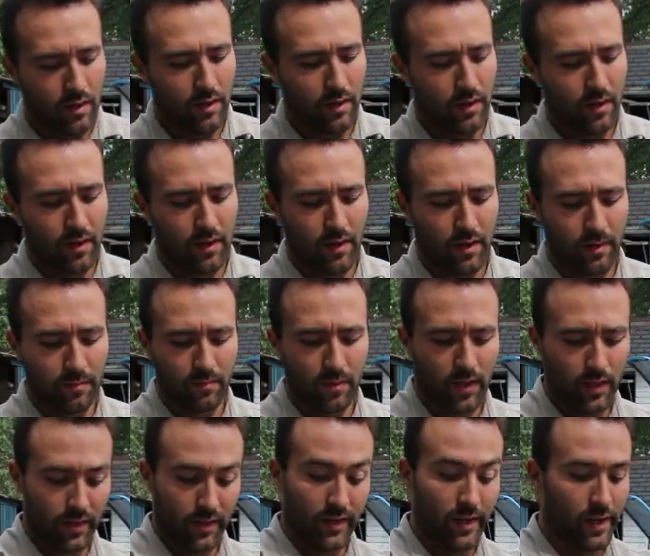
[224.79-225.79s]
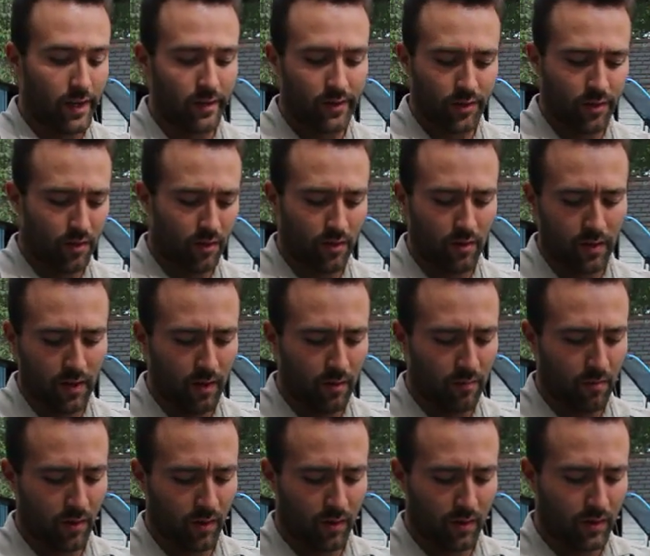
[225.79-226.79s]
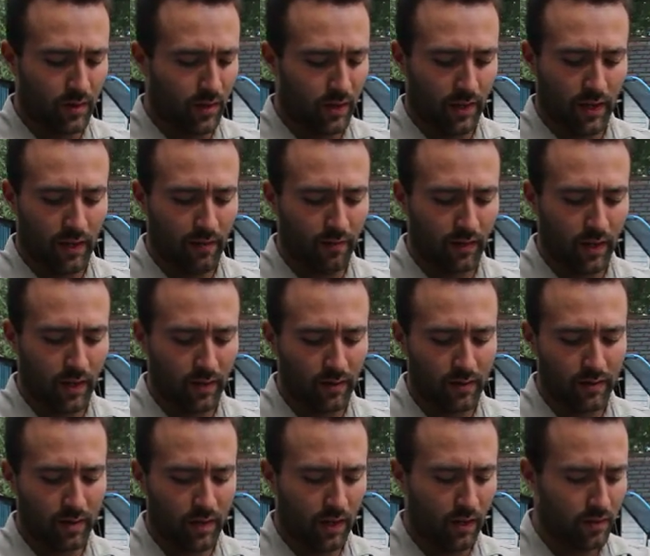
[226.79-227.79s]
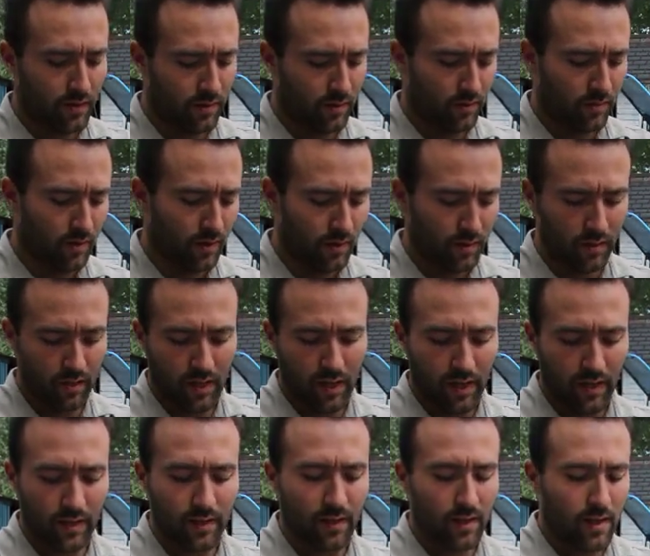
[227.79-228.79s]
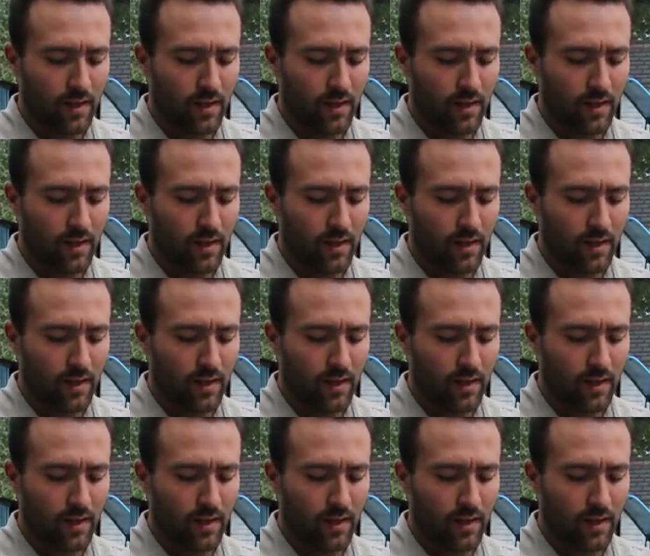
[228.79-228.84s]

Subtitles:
I'm not exactly sure how that works. I haven't had the chance to look at it.